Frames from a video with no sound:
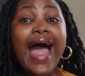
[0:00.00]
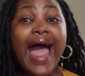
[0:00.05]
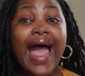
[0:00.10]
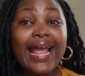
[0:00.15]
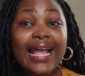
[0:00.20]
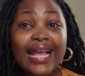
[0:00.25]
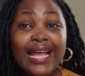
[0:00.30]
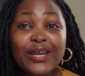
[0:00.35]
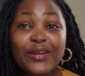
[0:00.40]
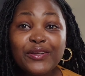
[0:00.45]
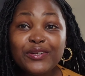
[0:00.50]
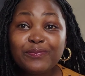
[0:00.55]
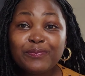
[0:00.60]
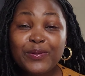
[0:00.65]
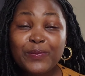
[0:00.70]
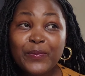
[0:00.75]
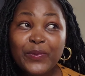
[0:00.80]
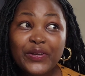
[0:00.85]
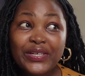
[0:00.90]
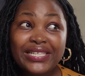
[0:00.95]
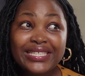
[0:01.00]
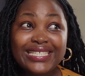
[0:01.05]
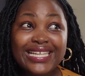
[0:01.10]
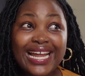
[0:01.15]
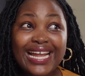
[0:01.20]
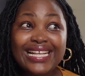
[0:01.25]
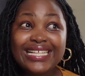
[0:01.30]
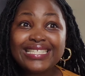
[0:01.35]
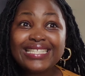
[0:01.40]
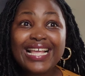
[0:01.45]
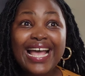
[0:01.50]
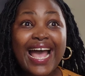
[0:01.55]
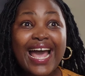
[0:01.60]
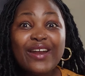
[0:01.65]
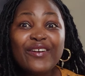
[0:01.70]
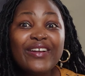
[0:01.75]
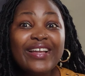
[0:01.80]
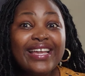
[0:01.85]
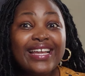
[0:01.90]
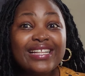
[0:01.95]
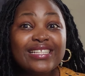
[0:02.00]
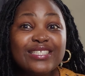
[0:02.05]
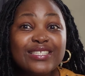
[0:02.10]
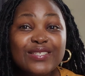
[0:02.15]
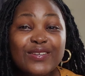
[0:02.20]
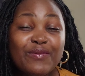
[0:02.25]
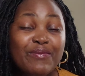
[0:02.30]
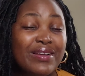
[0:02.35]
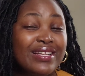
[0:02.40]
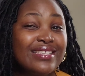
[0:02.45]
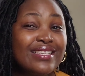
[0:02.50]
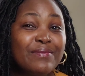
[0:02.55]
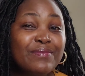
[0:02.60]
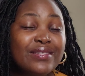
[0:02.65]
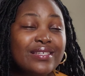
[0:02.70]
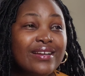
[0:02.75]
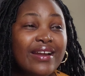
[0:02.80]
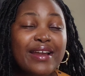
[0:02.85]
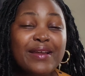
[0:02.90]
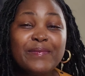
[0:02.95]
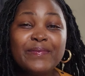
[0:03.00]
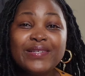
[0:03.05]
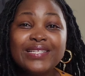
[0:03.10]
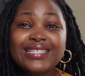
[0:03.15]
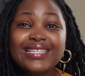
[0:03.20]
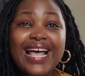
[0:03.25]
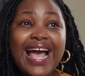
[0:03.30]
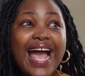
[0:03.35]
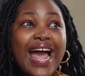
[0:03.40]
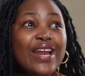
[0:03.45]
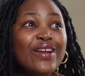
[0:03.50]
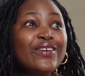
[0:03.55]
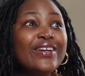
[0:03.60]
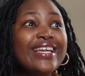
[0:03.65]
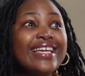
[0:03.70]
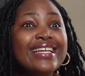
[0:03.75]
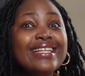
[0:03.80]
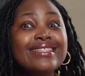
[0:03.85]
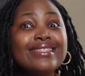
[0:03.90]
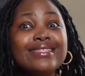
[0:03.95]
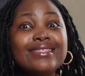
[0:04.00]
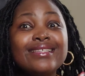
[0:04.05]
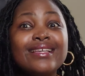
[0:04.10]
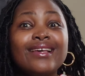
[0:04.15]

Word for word: i cannot be monetized i don't get so many subscribers i don't get